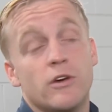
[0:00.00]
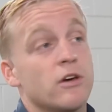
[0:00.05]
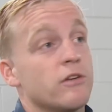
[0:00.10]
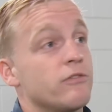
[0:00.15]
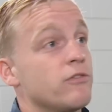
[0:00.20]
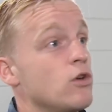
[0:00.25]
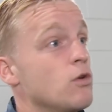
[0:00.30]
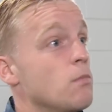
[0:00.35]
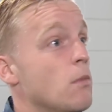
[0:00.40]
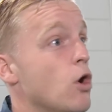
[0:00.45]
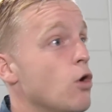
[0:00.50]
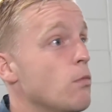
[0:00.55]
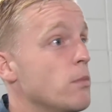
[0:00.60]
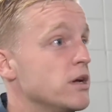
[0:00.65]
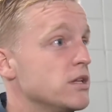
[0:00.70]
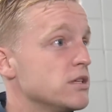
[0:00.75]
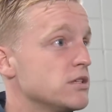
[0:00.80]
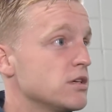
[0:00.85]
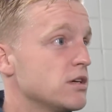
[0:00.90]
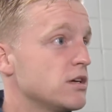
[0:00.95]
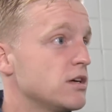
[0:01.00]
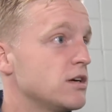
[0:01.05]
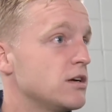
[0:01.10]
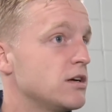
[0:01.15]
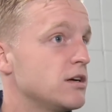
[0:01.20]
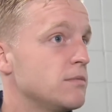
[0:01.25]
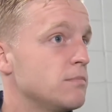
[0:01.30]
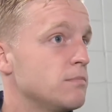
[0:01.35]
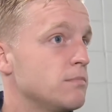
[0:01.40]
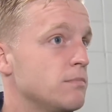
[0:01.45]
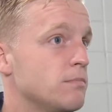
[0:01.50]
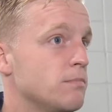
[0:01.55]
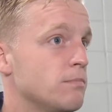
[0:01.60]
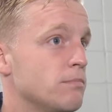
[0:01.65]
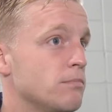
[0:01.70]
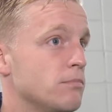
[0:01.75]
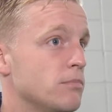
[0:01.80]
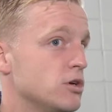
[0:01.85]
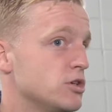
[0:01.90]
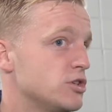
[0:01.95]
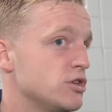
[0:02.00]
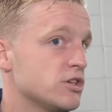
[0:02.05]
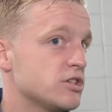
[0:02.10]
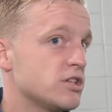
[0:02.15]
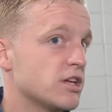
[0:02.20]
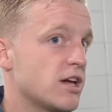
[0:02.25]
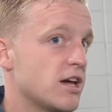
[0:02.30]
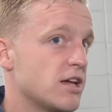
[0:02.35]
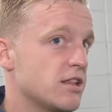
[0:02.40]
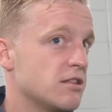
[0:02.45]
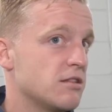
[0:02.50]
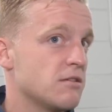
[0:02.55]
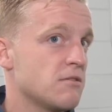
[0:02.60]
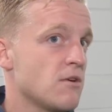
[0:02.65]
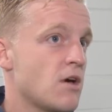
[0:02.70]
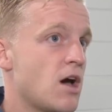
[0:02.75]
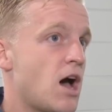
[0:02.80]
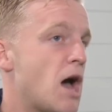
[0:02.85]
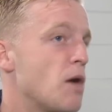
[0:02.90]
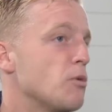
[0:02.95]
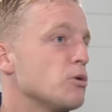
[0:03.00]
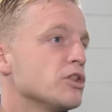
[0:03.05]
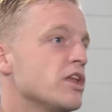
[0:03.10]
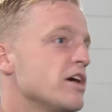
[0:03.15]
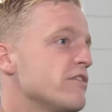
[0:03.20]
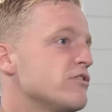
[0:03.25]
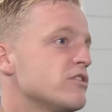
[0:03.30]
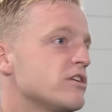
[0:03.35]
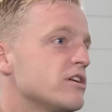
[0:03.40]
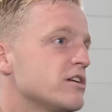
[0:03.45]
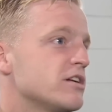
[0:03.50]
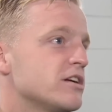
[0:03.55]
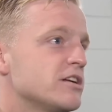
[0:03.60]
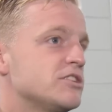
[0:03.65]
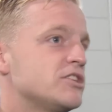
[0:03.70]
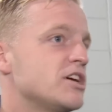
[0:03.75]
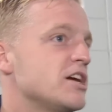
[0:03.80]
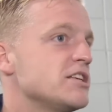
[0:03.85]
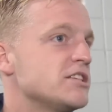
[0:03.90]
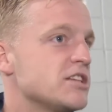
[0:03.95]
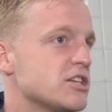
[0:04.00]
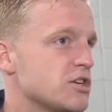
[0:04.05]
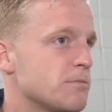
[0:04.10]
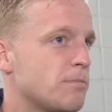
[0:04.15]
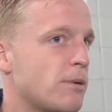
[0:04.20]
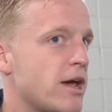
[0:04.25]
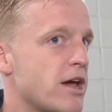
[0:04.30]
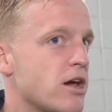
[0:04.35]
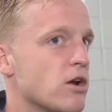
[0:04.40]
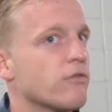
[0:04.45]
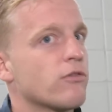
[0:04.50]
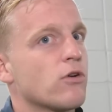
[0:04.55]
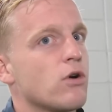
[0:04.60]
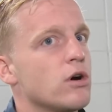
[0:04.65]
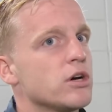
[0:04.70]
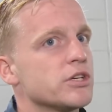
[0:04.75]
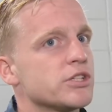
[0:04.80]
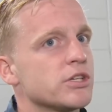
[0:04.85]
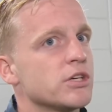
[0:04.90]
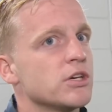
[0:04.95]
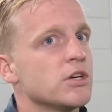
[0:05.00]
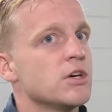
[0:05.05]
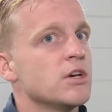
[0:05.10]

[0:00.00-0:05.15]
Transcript: few moments, but just again, I will never change as a player. Of course,